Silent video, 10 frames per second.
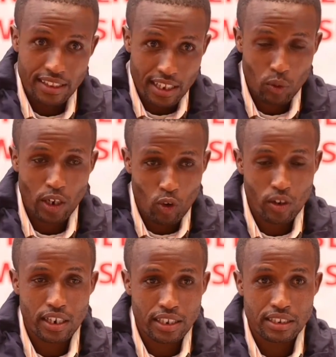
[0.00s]
That one
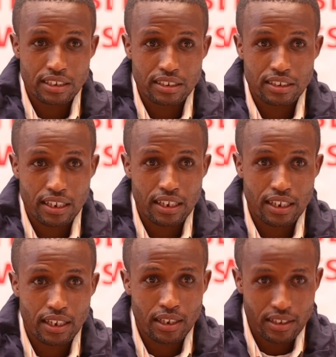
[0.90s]
only
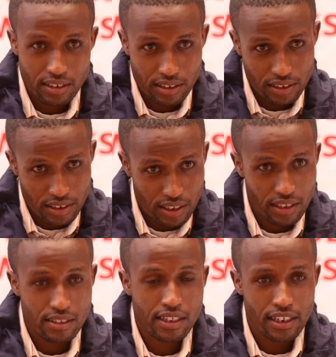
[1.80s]
is